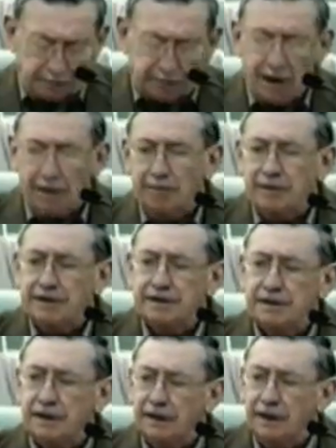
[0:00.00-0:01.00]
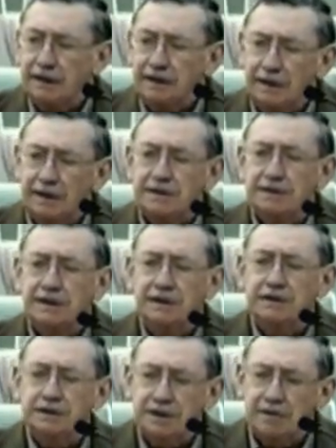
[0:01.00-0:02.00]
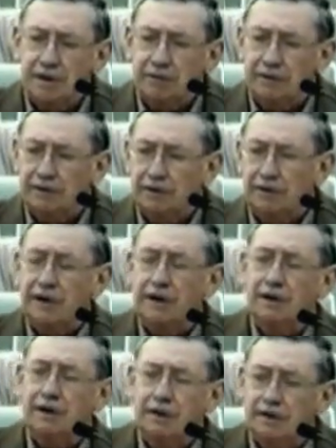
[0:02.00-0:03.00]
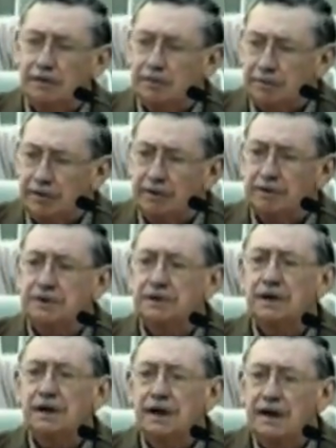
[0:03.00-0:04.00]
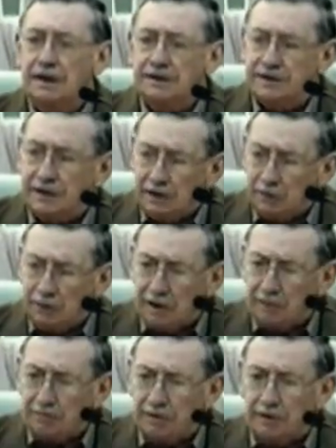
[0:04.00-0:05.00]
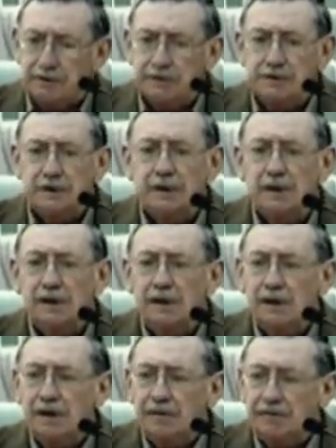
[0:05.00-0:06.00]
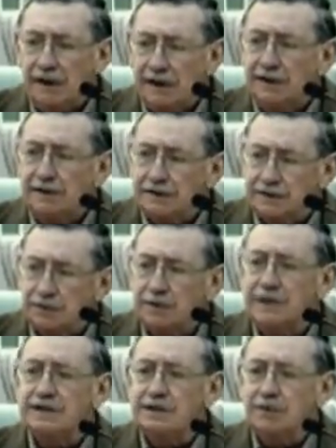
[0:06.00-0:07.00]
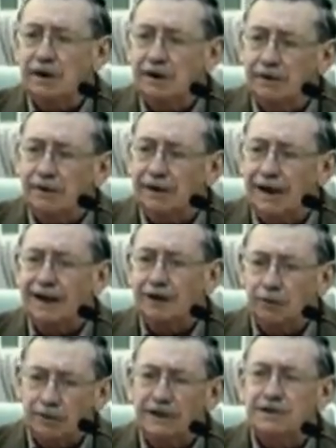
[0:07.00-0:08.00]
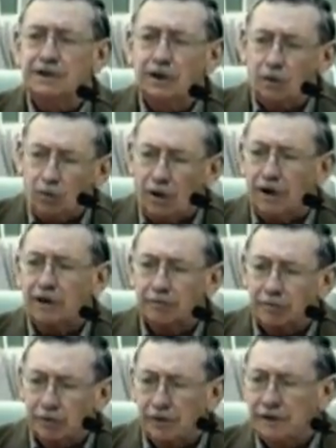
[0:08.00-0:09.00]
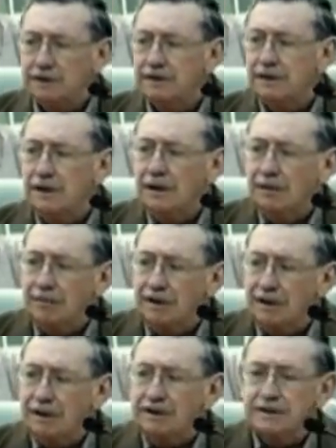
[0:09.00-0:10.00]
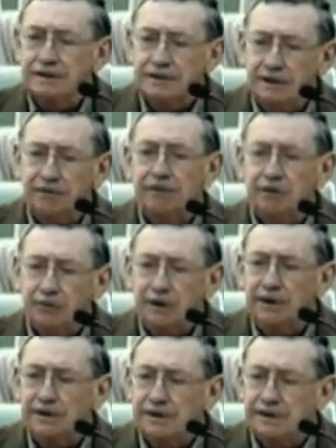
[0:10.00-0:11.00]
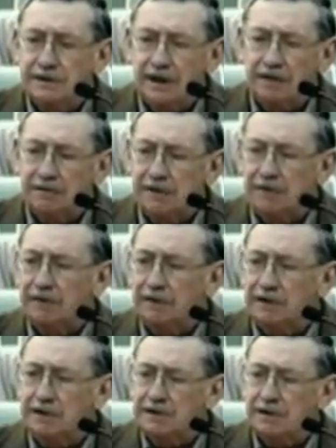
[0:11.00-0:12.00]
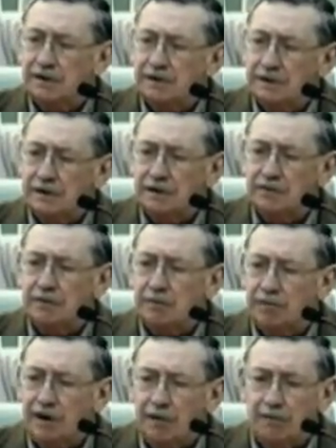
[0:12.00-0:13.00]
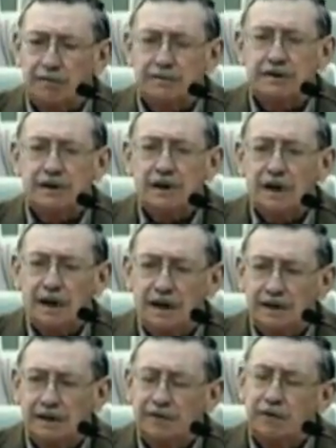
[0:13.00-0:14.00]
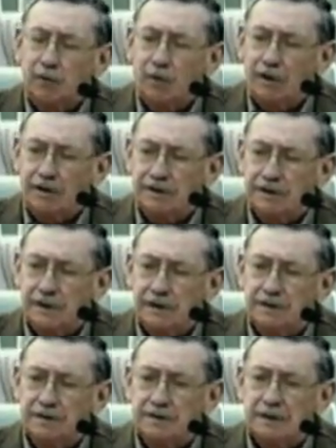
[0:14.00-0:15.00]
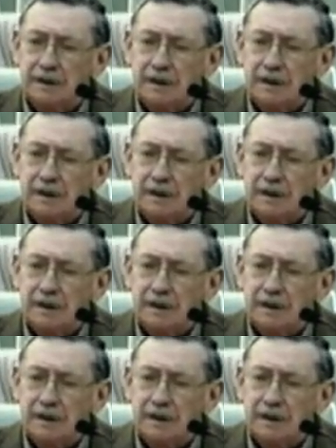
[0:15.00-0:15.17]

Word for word: The problem is that, again, the legislature has come out with a cookie cutter approach, a statewide approach. Frankly, there's a reason why there are nine regional water boards, because different regions have different concerns and different problems and different watersheds.